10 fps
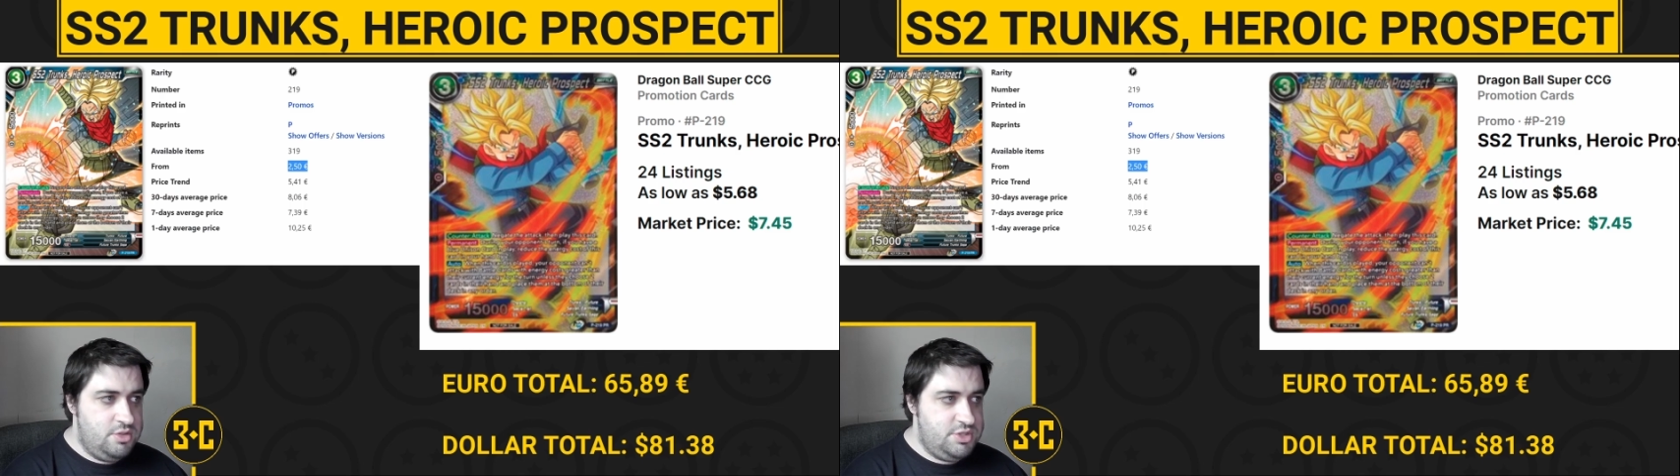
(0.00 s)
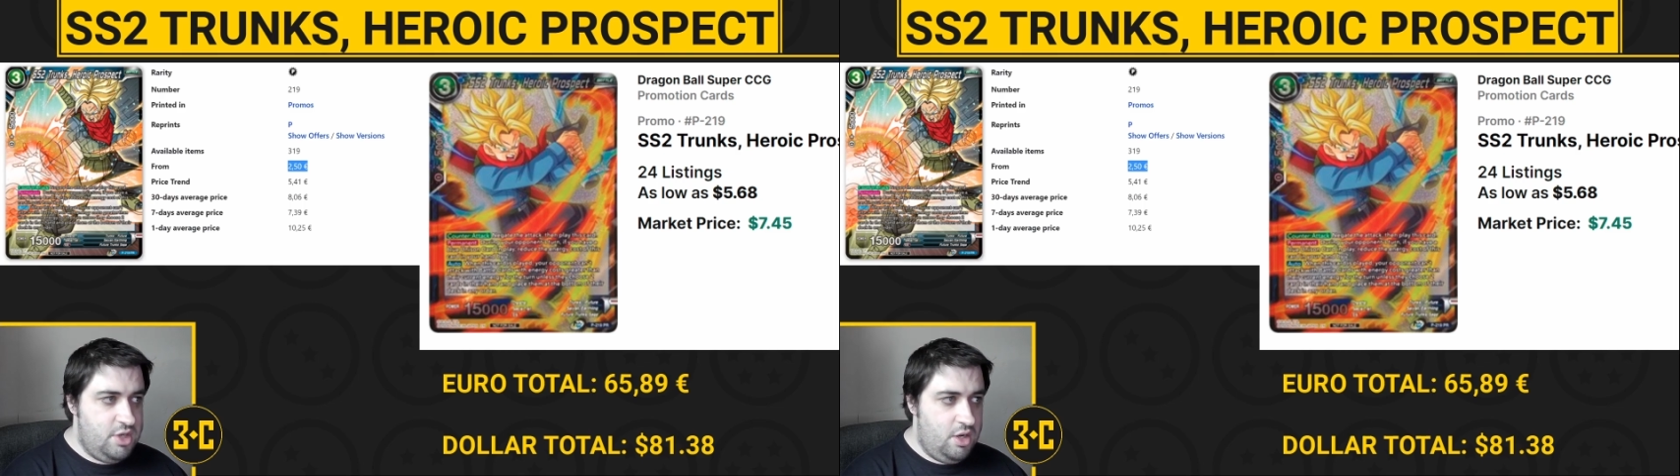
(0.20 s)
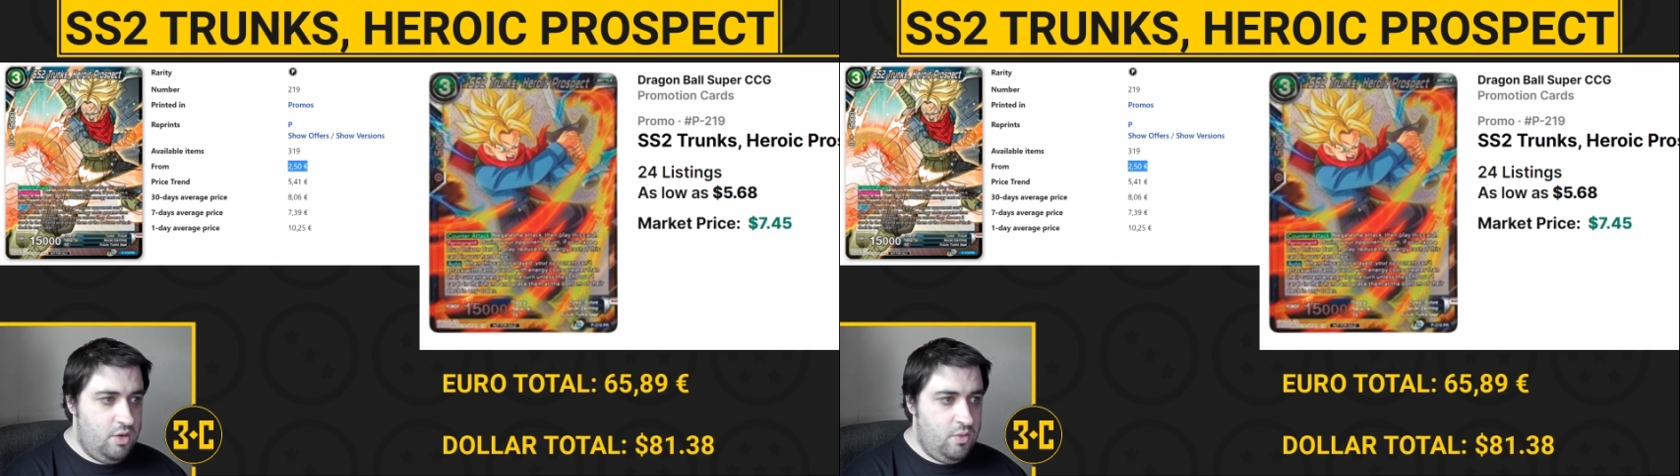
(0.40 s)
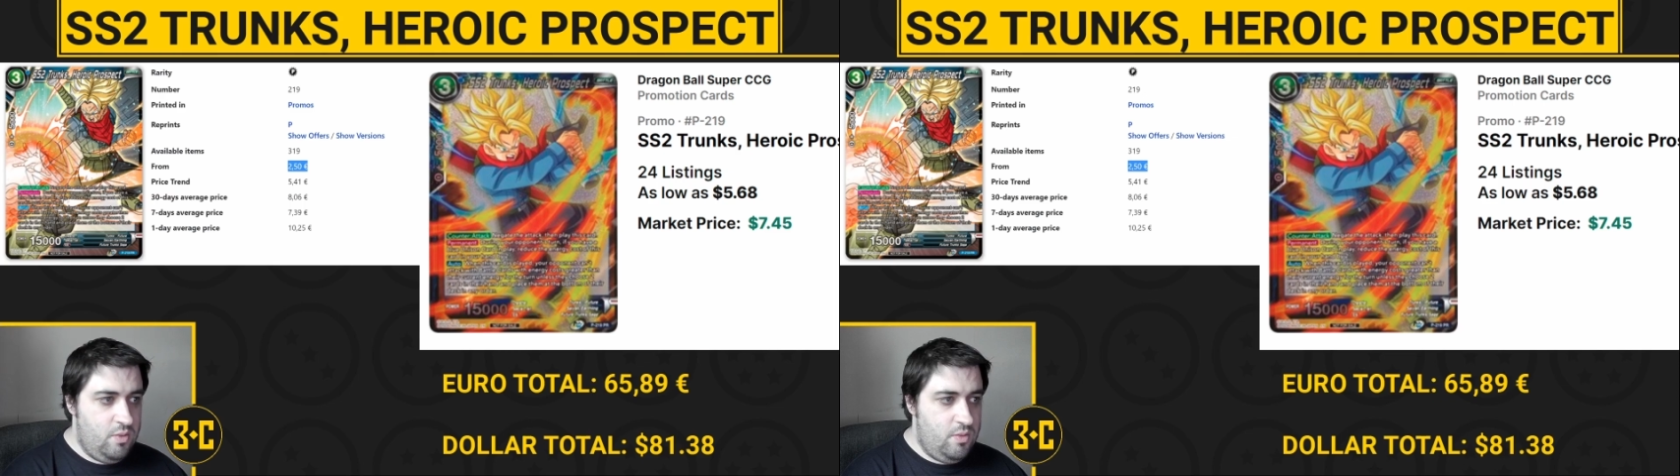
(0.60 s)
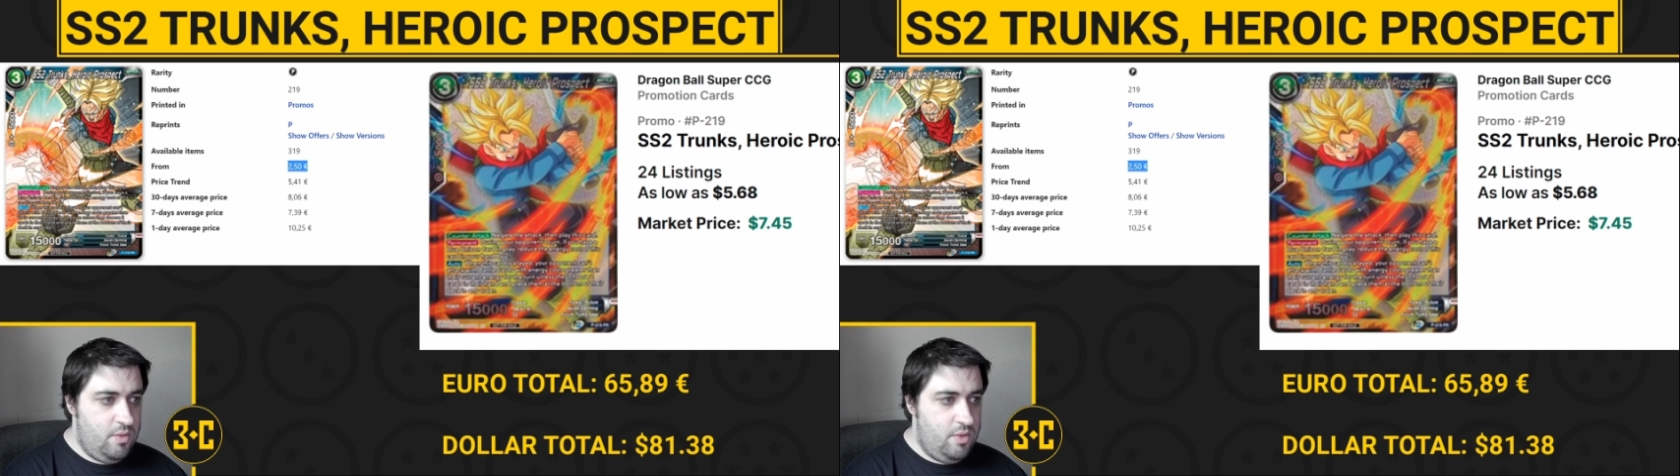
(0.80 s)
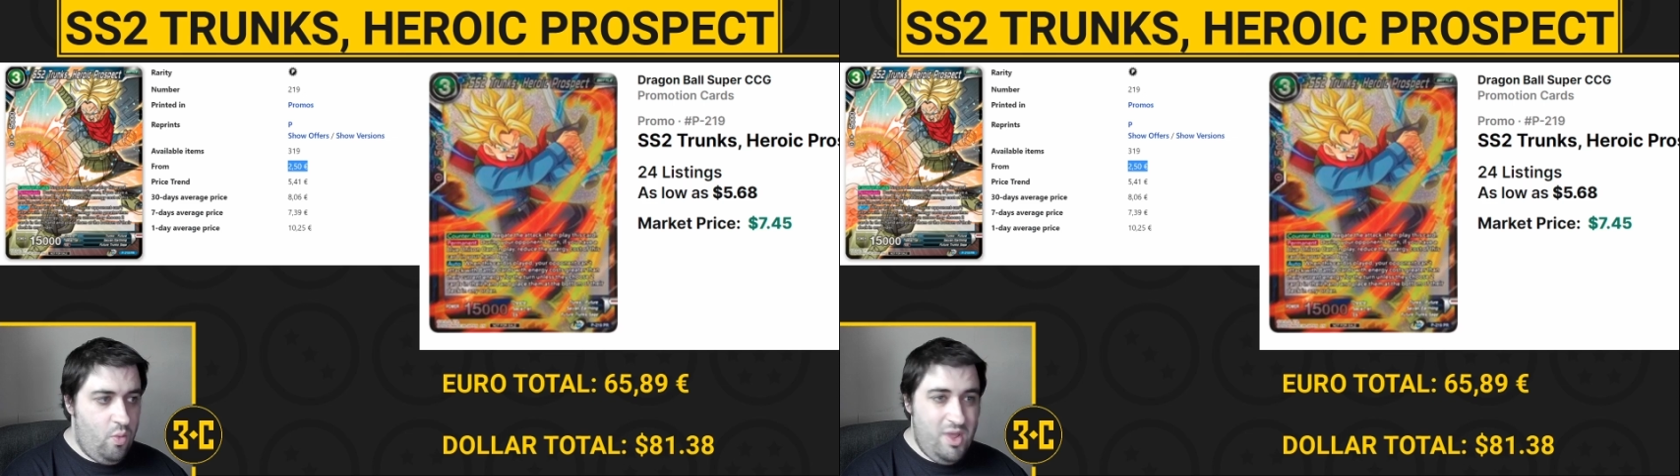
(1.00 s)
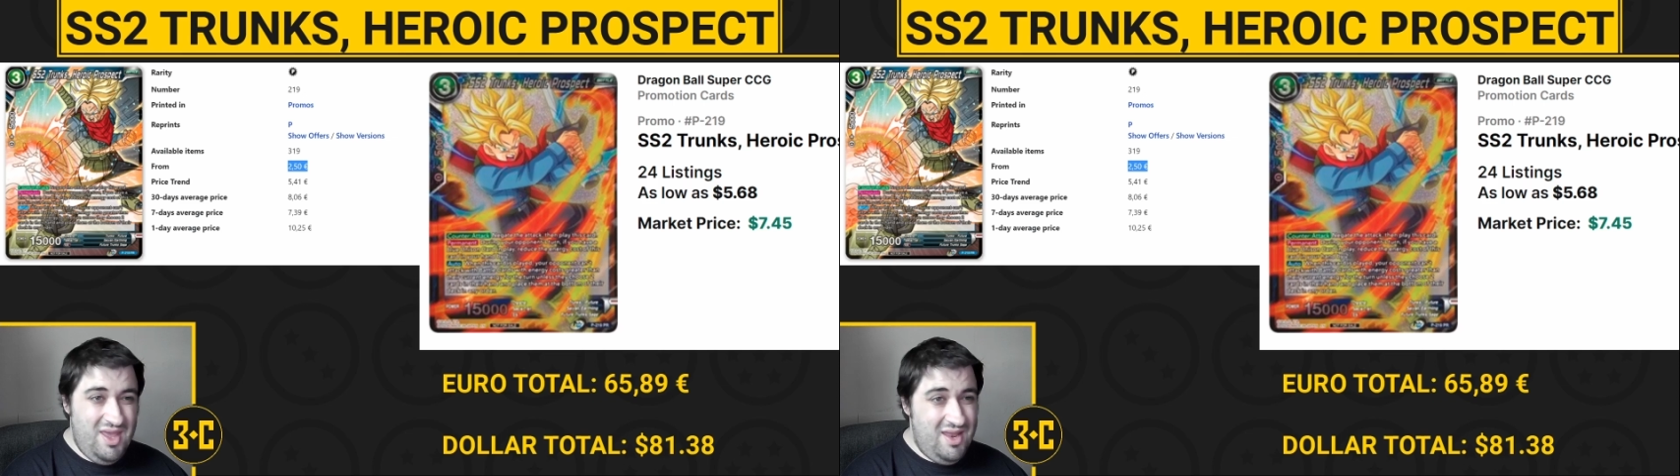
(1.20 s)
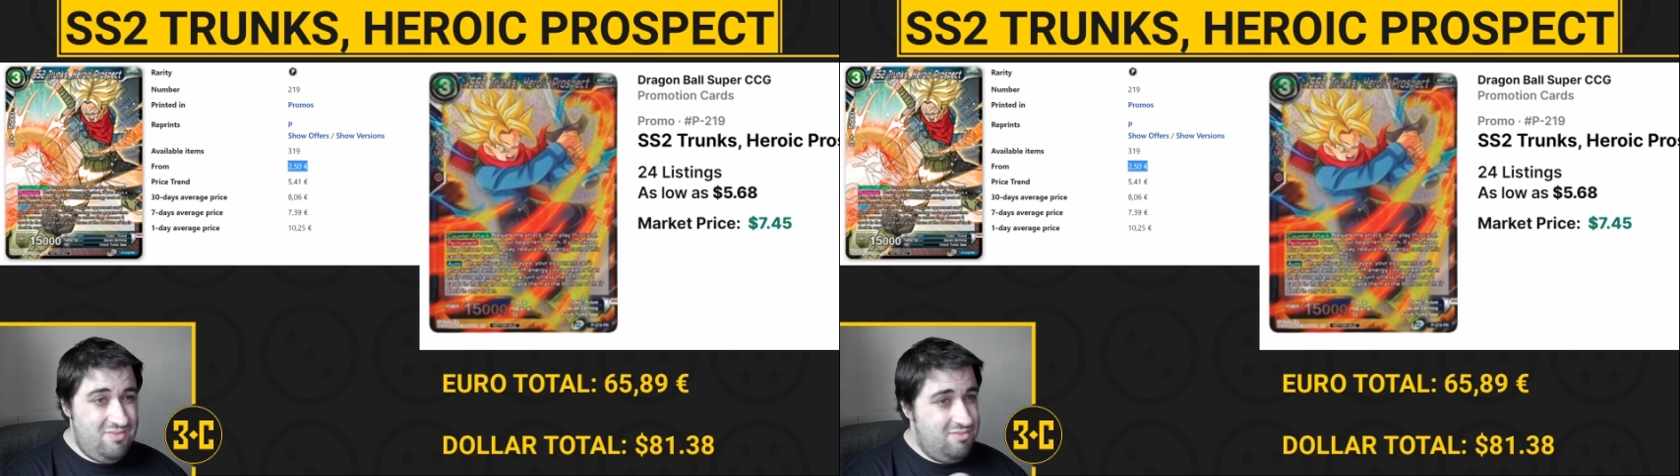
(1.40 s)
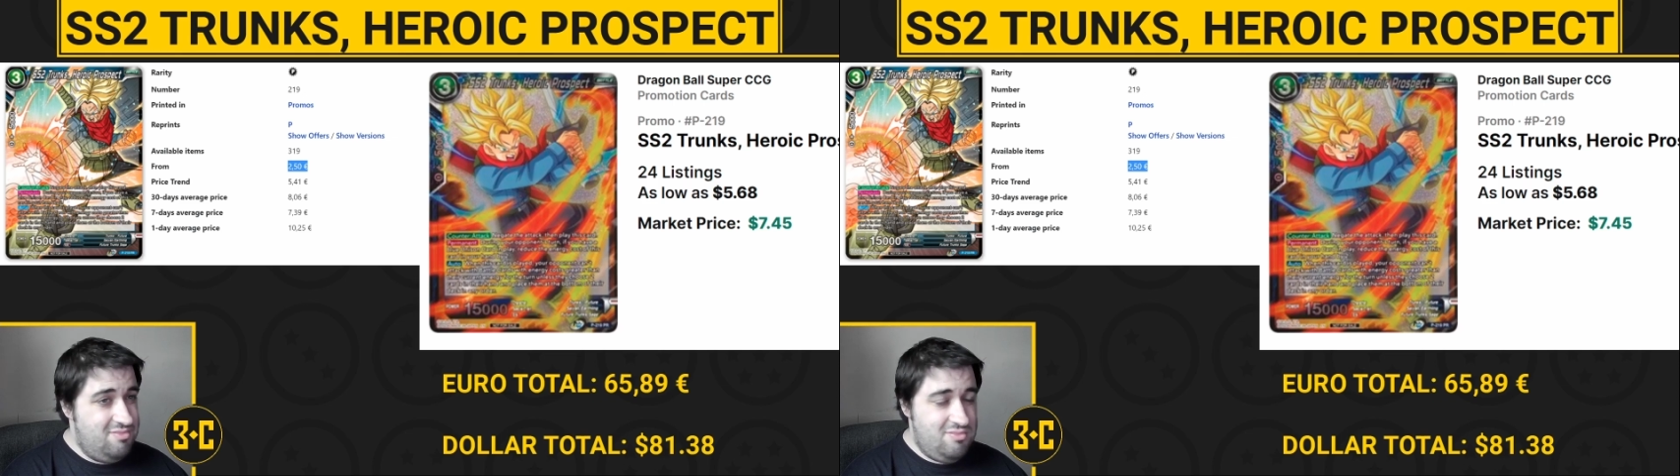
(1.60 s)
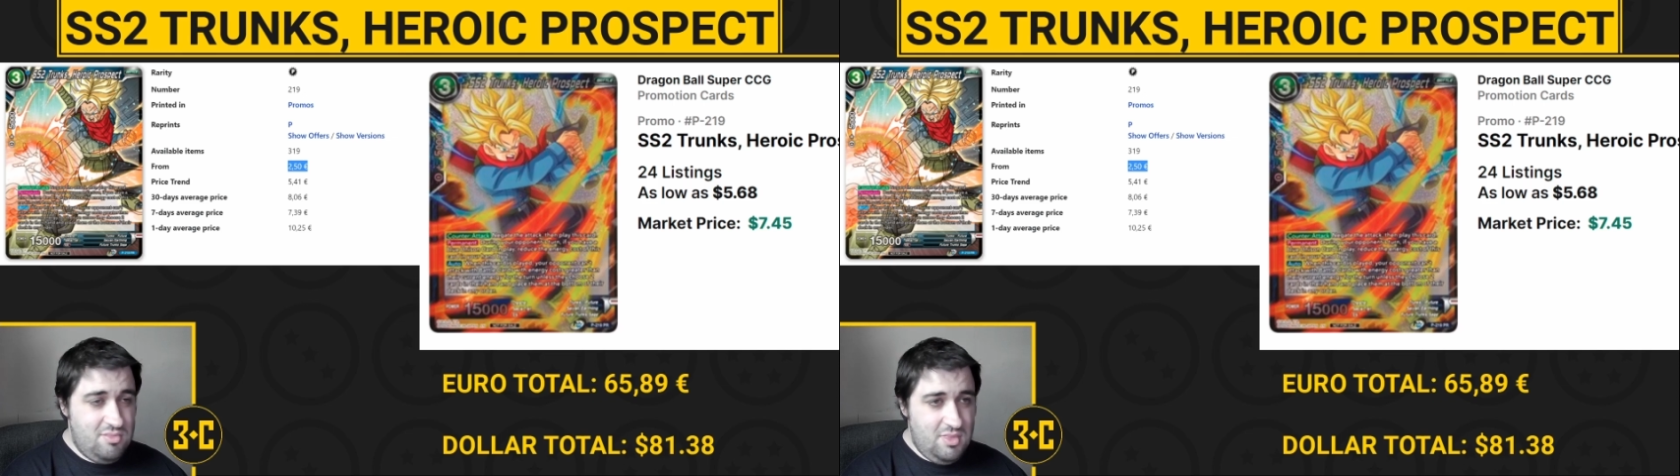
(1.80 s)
So within,